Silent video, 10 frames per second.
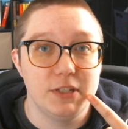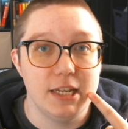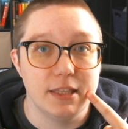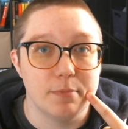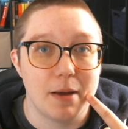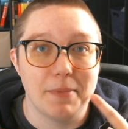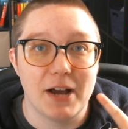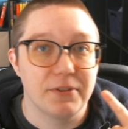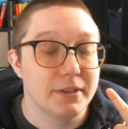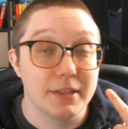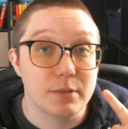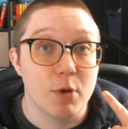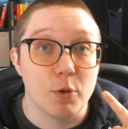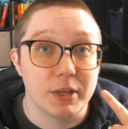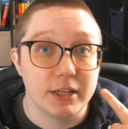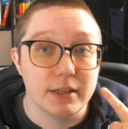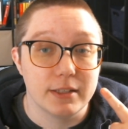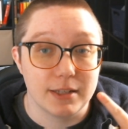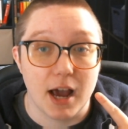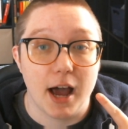teeth in my mouth at this moment
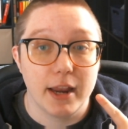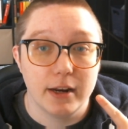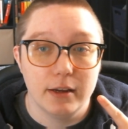is not.